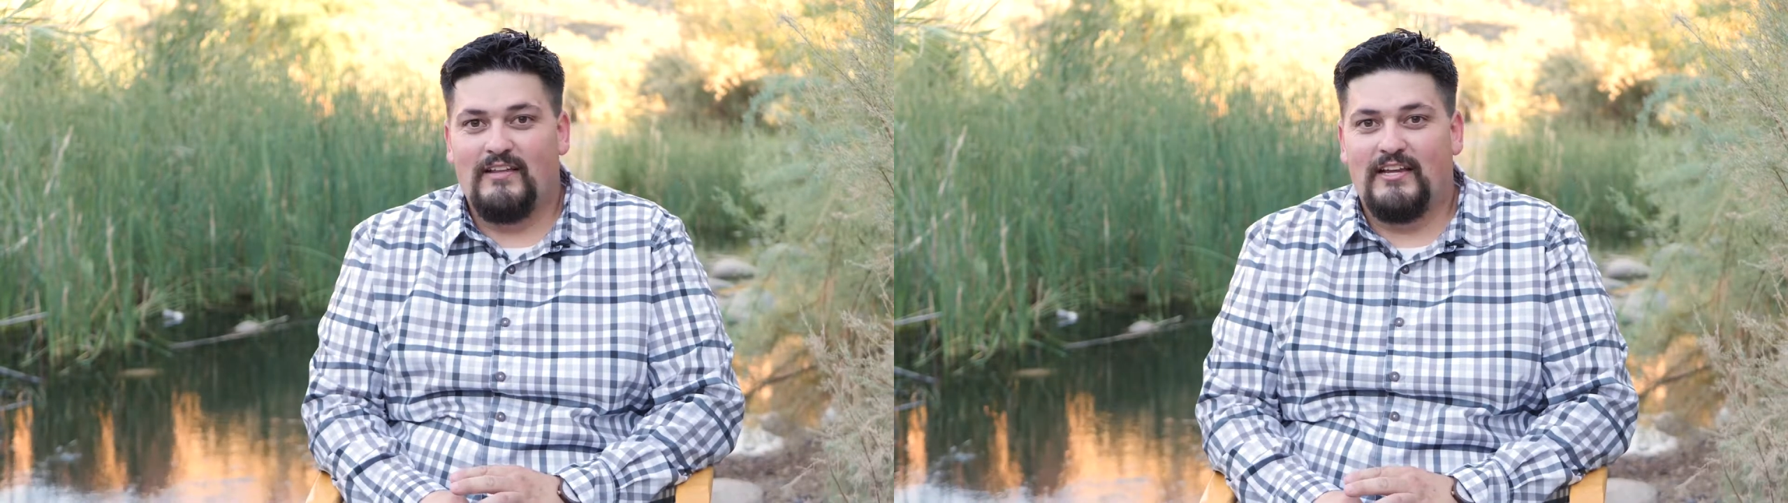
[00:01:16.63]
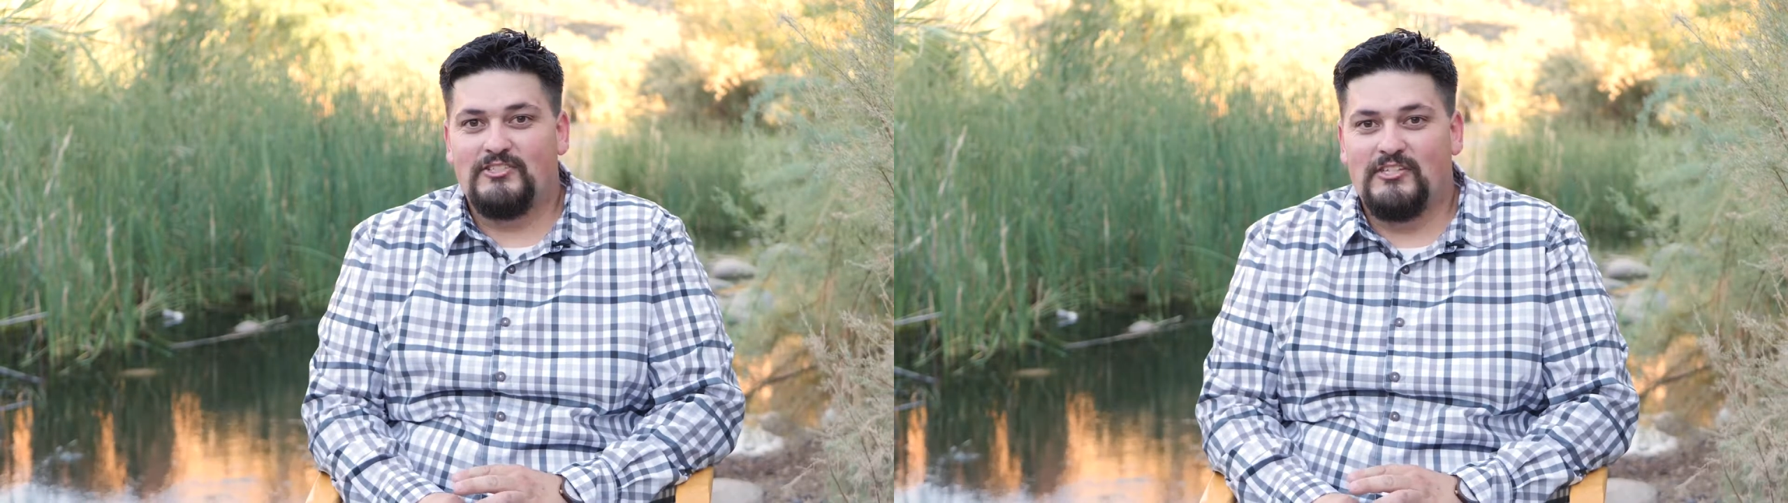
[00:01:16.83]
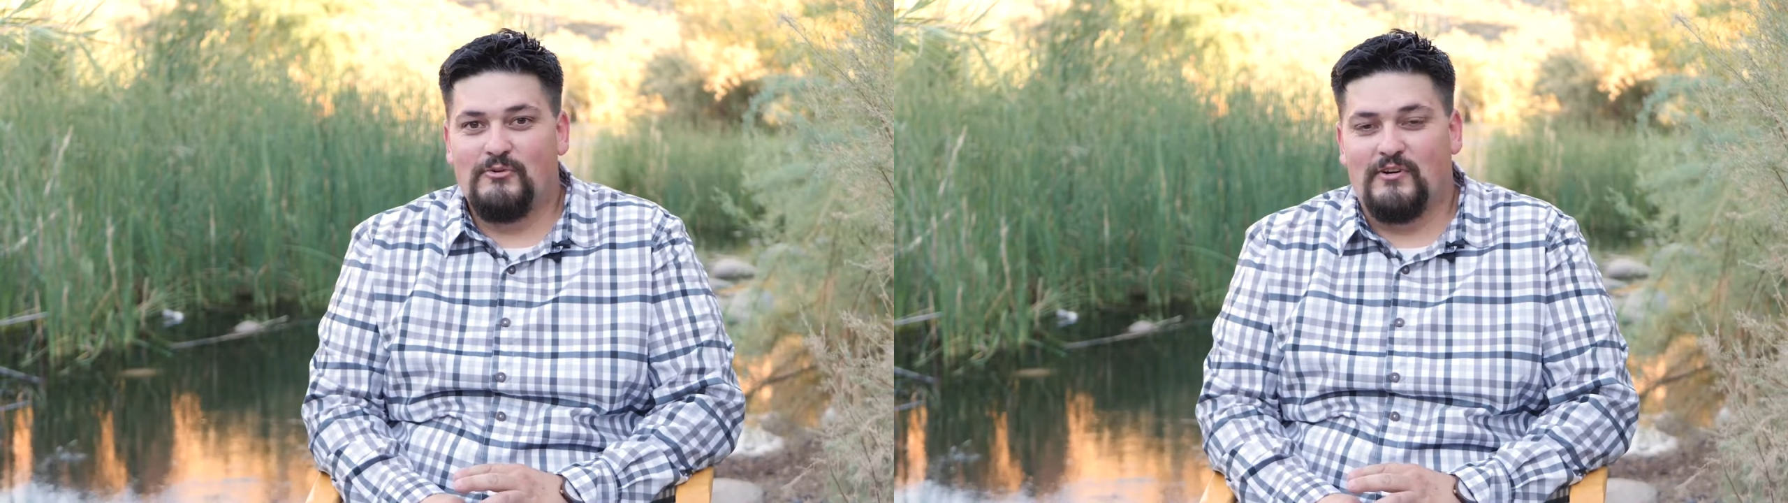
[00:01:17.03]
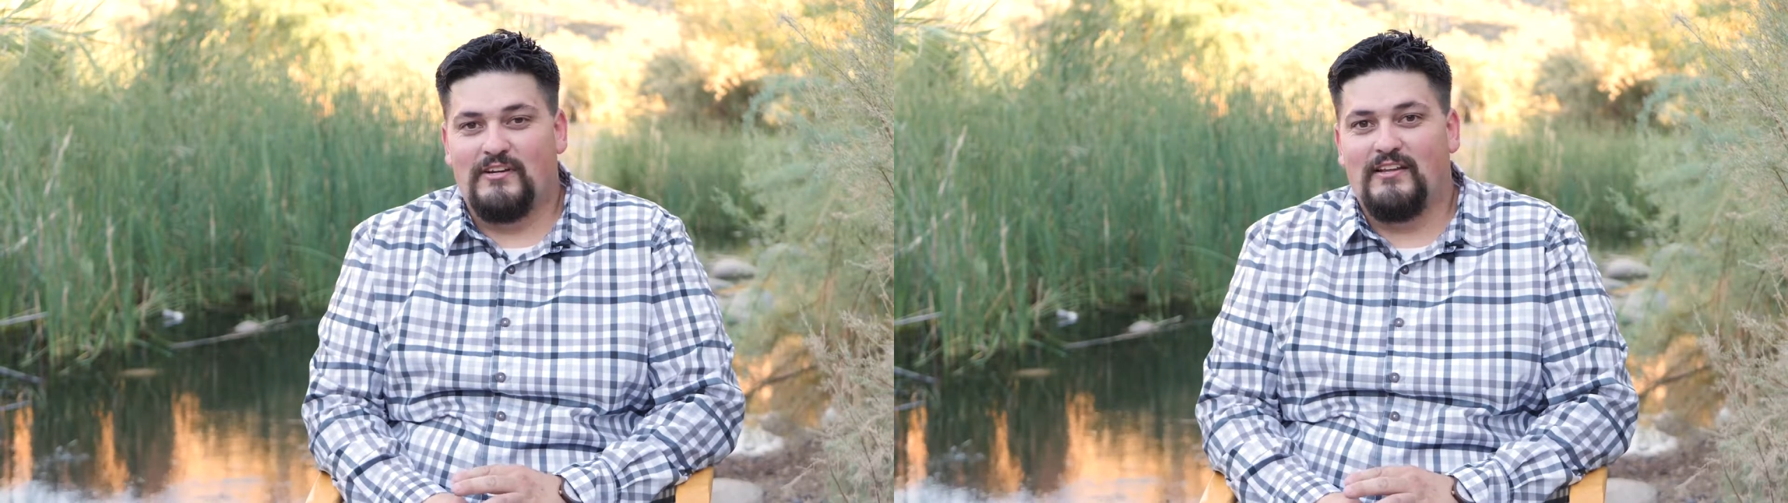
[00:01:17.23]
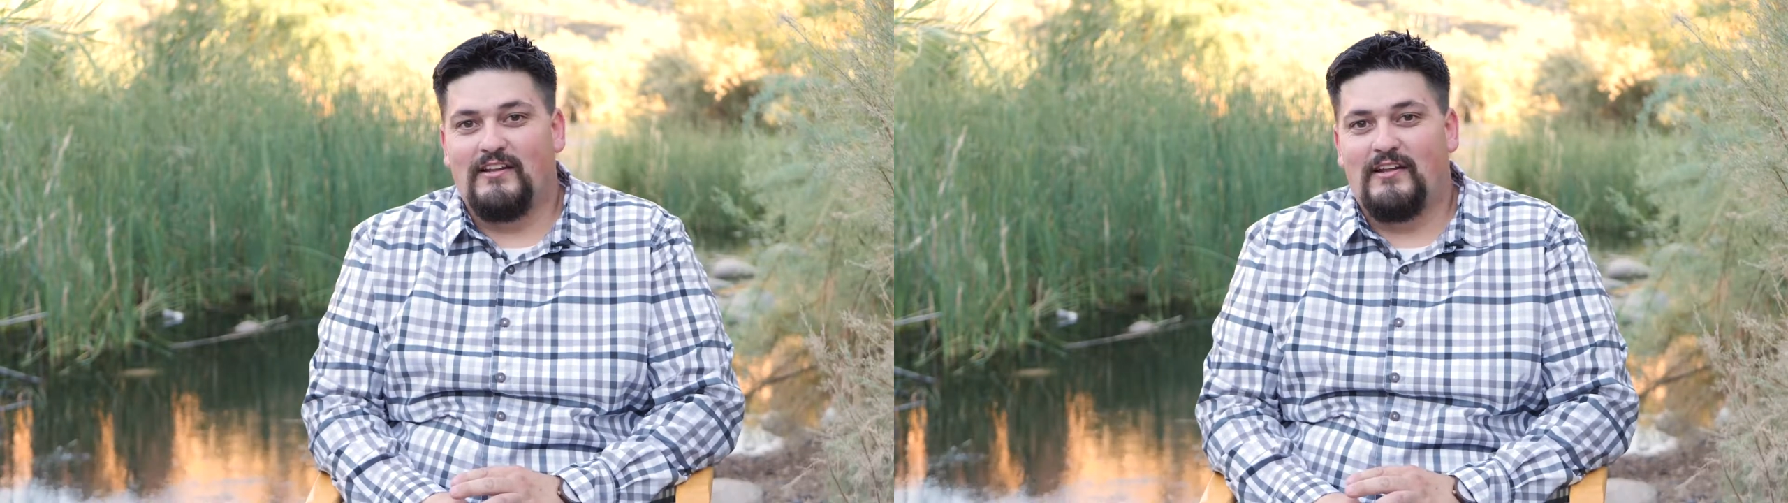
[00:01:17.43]
that she
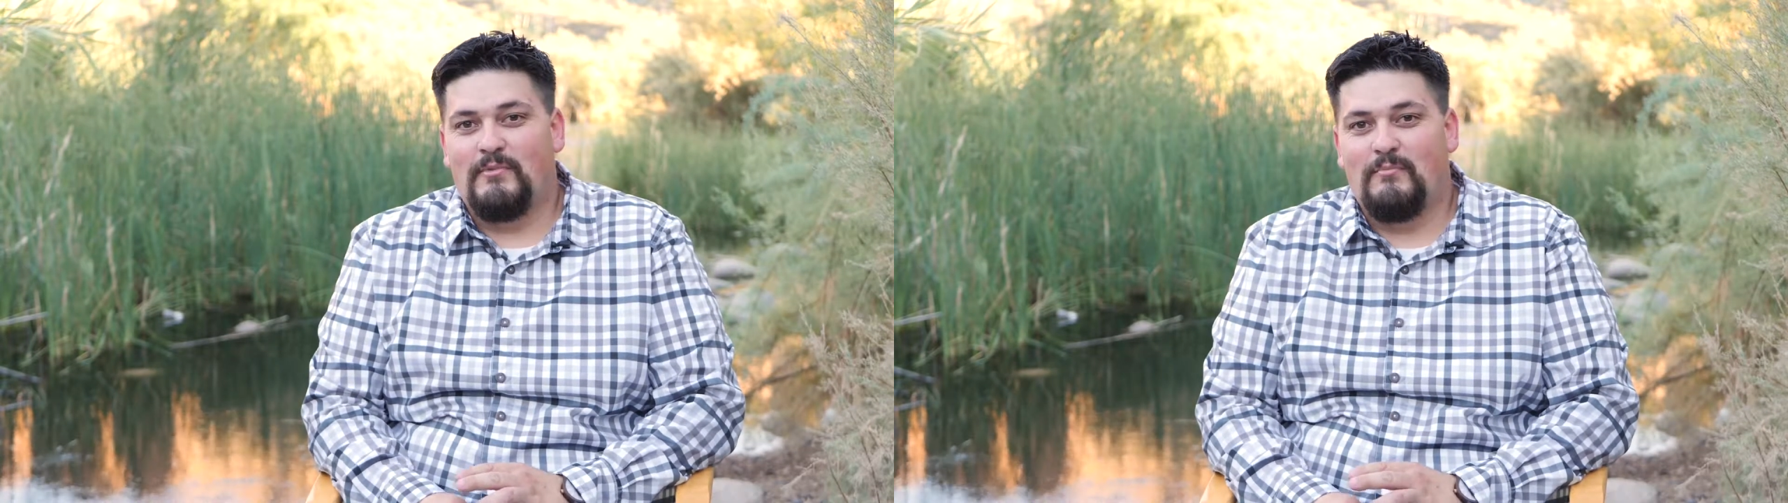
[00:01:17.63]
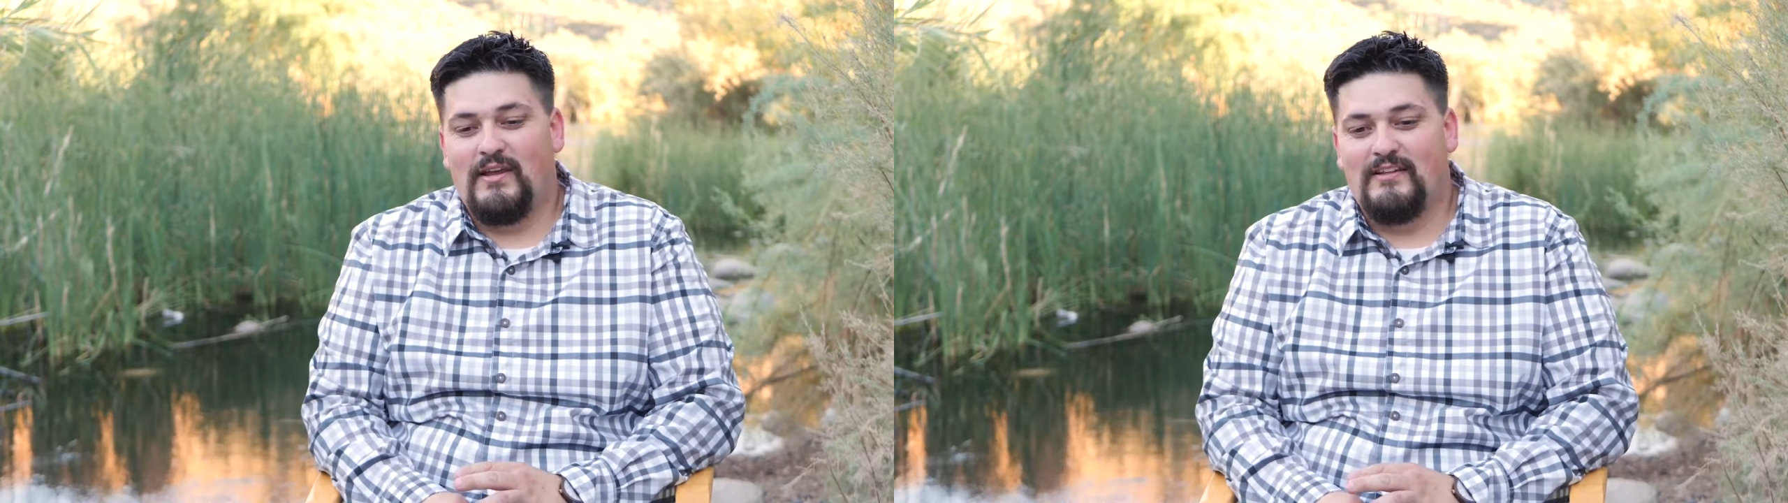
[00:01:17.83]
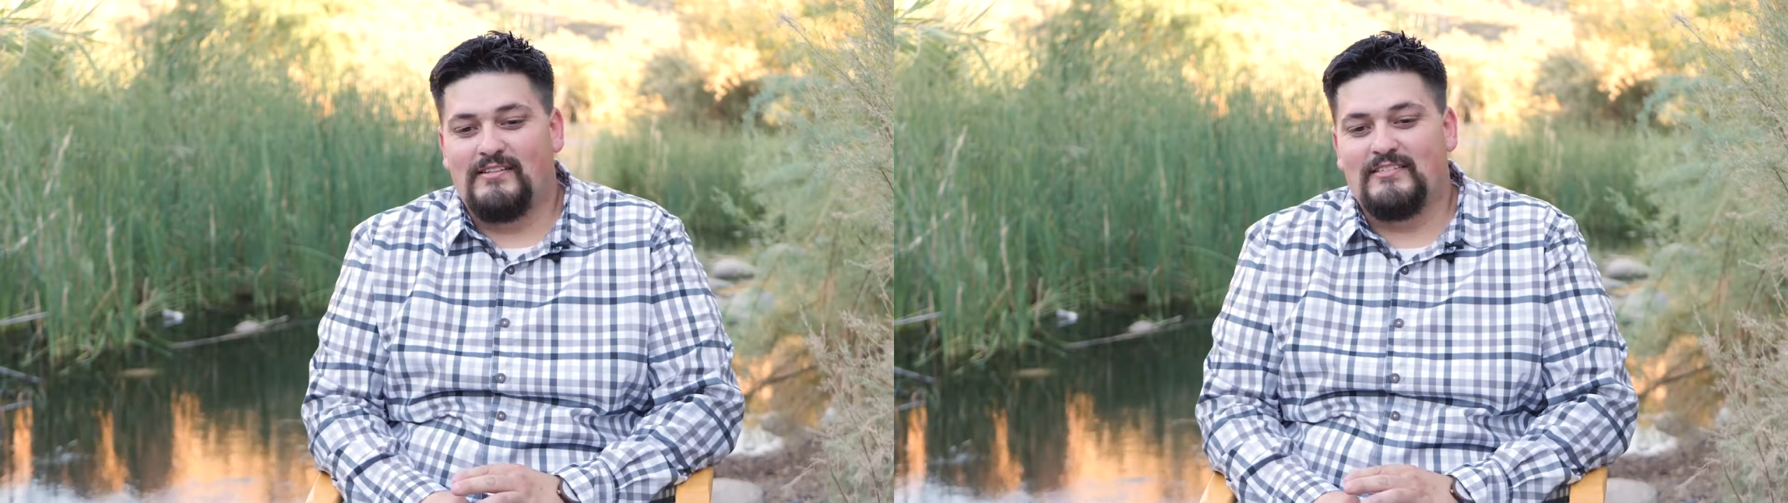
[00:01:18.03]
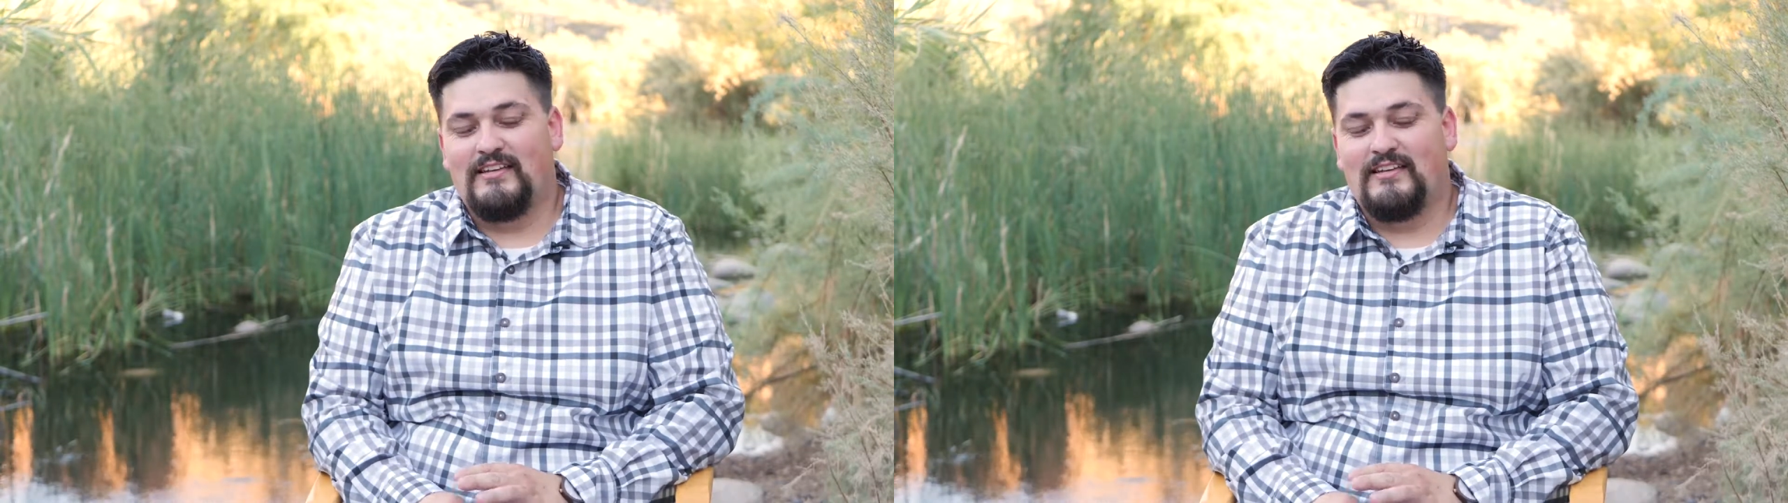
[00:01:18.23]
worked in, and I'm the maintenance